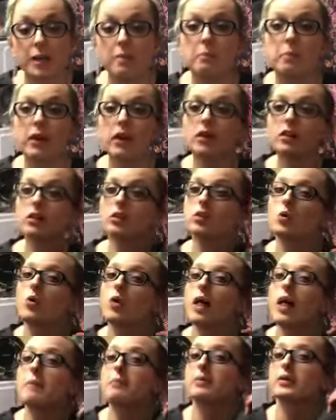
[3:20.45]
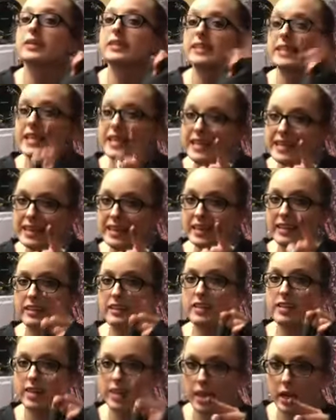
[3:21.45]
In middle school, I
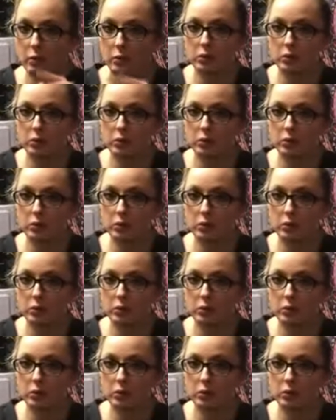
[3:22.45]
pretended to think